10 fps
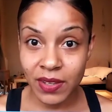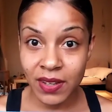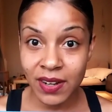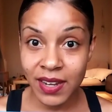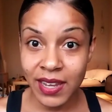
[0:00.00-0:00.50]

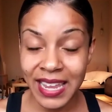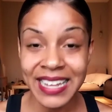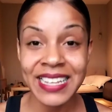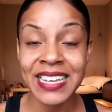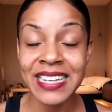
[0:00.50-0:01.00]
All right,
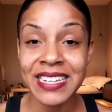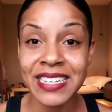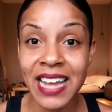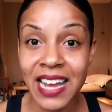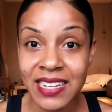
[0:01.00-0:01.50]
it
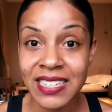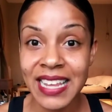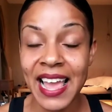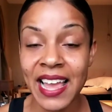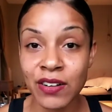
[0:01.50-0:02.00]
conducts
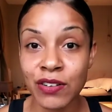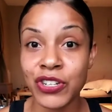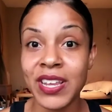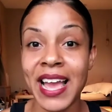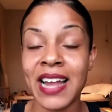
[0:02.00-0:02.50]

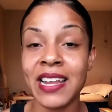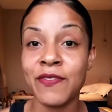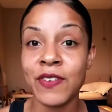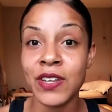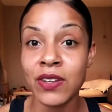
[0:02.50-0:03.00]
energy at a
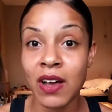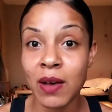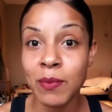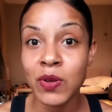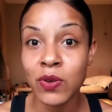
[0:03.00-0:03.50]

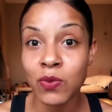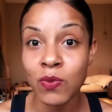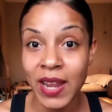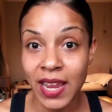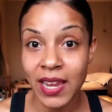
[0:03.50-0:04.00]
phenomenal
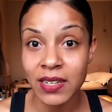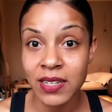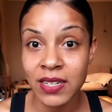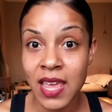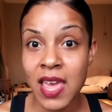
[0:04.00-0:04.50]

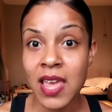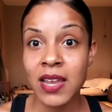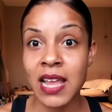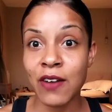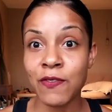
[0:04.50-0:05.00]
rate.
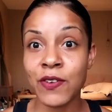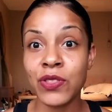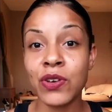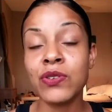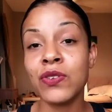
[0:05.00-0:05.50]
Now, for
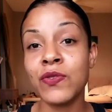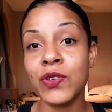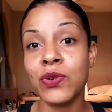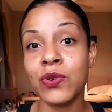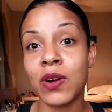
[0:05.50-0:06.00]
those of
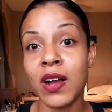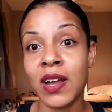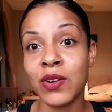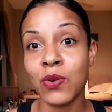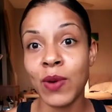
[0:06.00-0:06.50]
you who are
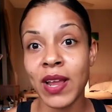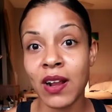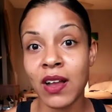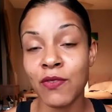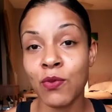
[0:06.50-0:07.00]

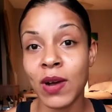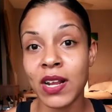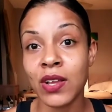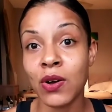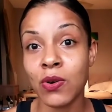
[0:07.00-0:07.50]
unaware of
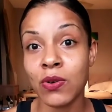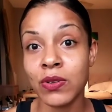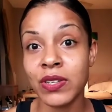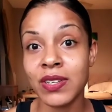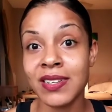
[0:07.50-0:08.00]
what
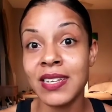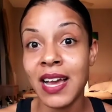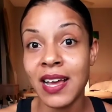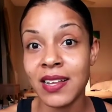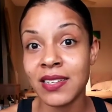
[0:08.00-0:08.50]
gold
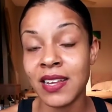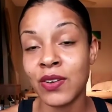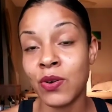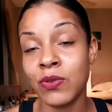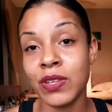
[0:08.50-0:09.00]
does
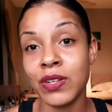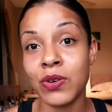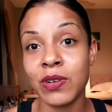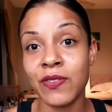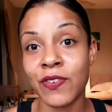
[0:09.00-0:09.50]
and only
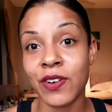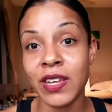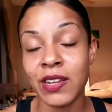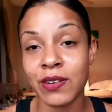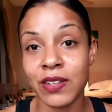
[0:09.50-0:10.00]
know it for
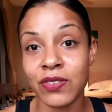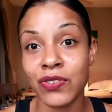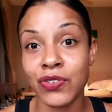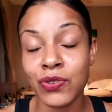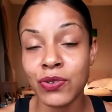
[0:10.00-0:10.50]
earrings
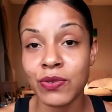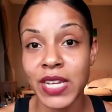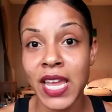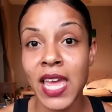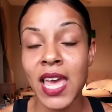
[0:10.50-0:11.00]
and
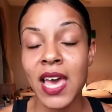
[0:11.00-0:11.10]
jewelry,